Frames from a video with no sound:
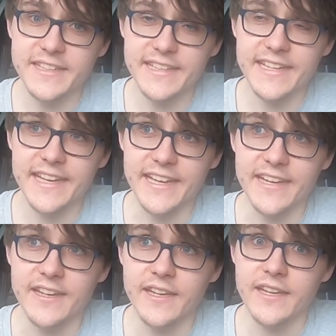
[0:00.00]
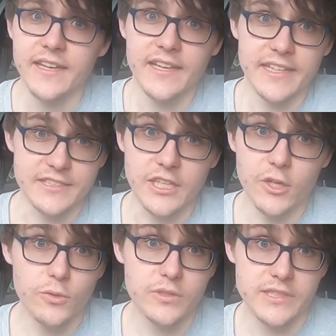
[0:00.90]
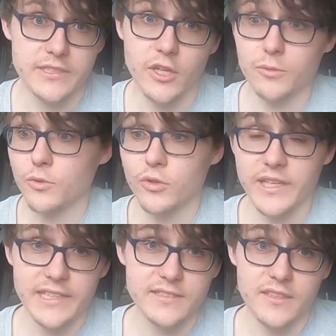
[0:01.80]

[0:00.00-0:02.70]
of the year, it's cold mornings.